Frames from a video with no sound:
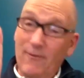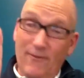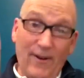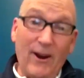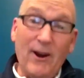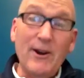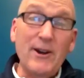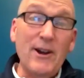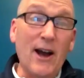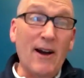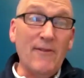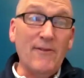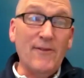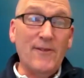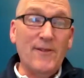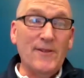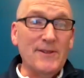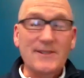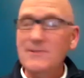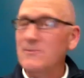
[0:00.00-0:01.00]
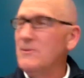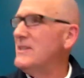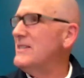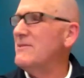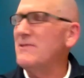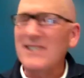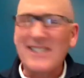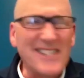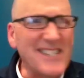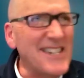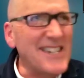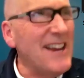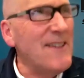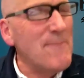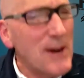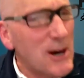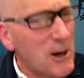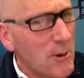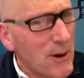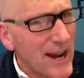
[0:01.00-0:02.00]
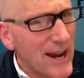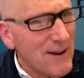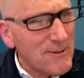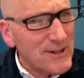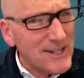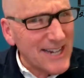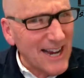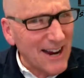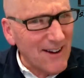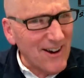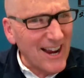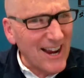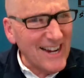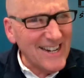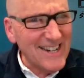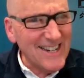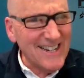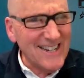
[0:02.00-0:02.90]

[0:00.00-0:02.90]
Fair enough. Steve McQueen, was that right?